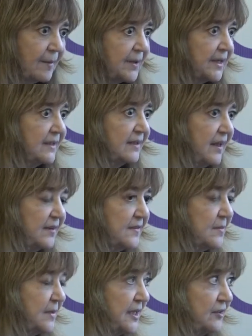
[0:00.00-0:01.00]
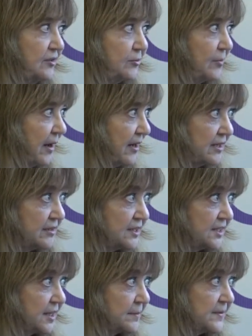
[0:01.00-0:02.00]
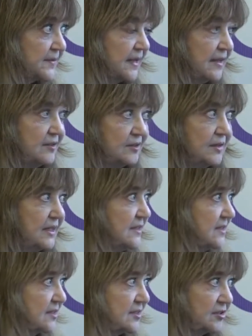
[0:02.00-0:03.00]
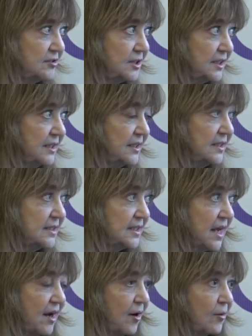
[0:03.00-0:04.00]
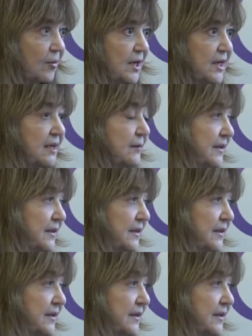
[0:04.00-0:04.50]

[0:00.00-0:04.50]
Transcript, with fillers: But it'll also be new partnerships, new institutions, working